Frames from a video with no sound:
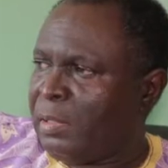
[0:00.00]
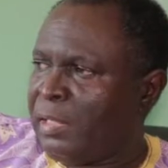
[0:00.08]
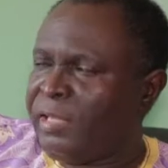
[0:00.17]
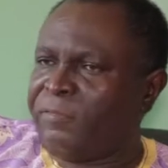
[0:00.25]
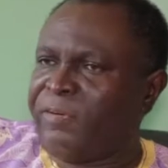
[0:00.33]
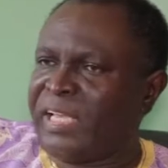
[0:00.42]

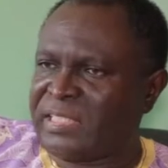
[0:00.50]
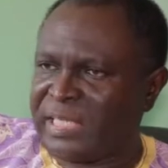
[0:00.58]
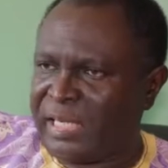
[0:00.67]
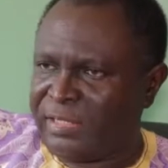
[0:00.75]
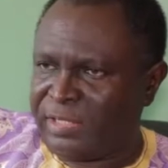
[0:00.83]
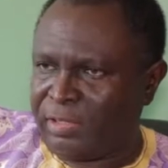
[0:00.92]
a vice
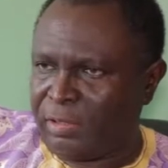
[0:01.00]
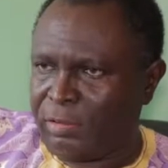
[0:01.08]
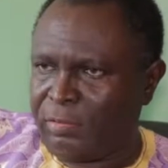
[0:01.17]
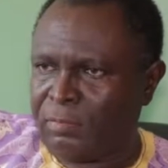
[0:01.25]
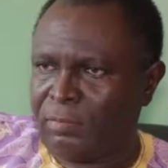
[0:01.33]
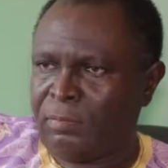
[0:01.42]
chancellor
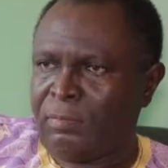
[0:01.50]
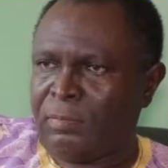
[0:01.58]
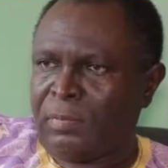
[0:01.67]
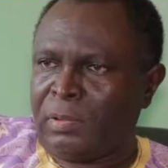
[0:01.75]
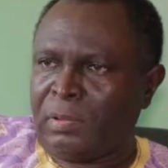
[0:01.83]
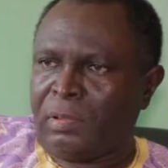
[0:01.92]

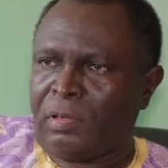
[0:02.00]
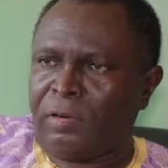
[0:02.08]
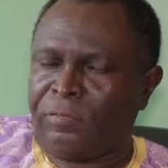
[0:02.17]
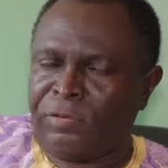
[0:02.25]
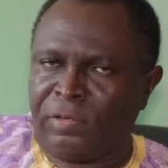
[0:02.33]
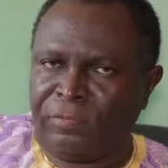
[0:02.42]

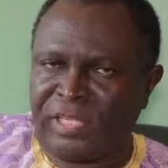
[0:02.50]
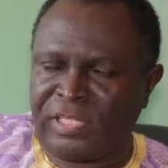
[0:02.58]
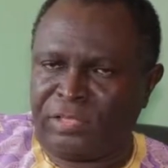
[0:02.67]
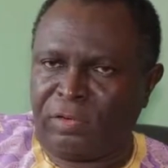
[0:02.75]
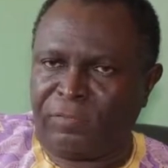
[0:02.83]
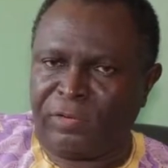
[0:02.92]
of
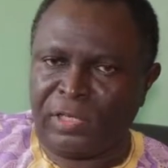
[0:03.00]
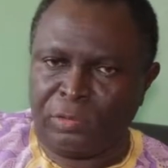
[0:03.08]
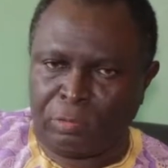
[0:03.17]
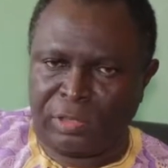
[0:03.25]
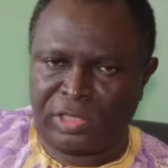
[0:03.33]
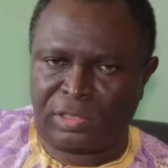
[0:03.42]
University of
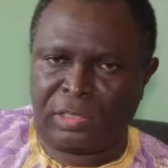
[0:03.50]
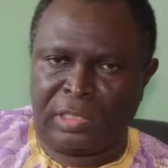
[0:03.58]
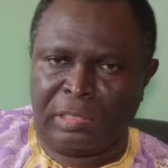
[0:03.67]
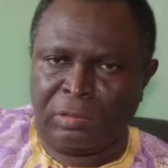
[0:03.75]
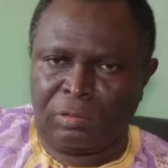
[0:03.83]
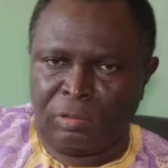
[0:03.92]
Education
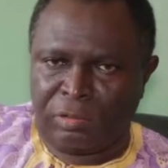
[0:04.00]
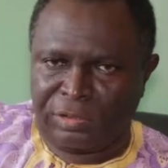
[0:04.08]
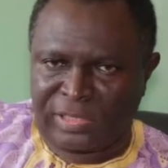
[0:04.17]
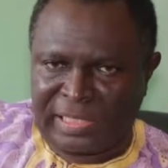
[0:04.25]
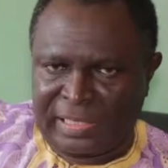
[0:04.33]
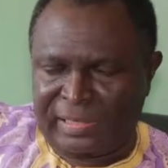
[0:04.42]
in Ondo
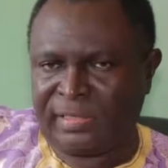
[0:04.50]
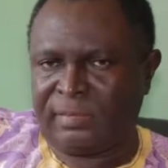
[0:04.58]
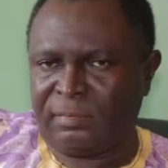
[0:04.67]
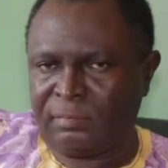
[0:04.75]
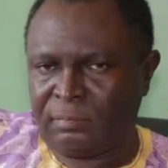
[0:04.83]
State.